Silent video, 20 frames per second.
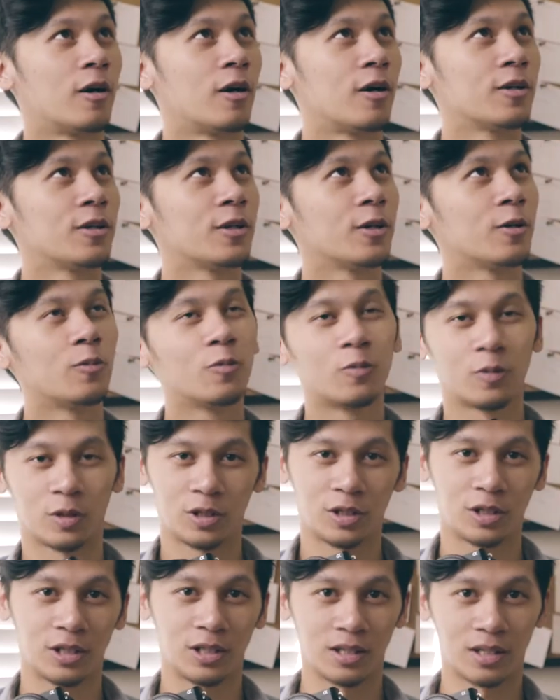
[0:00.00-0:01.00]
audio,
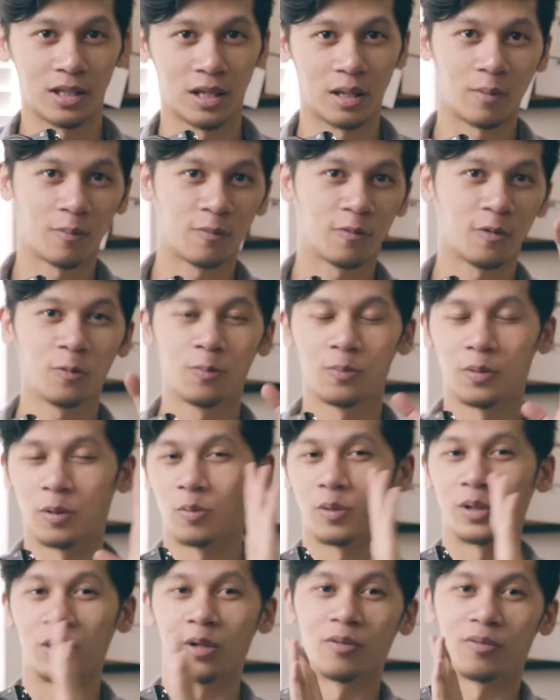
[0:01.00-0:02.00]
which is helpful,
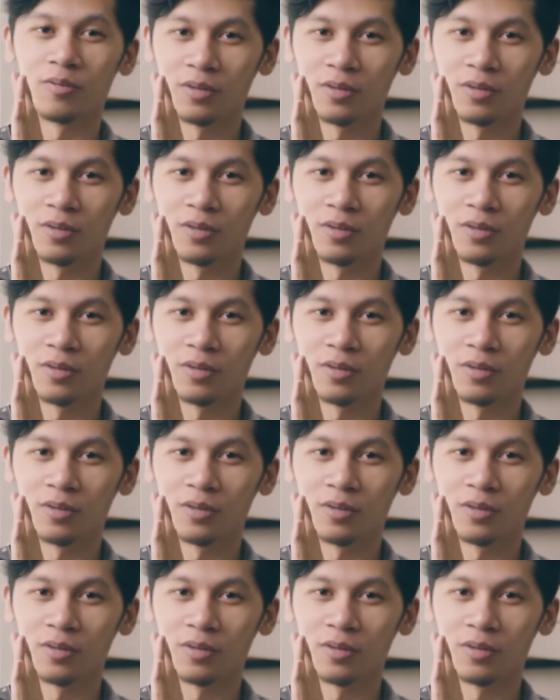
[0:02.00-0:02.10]
but when you're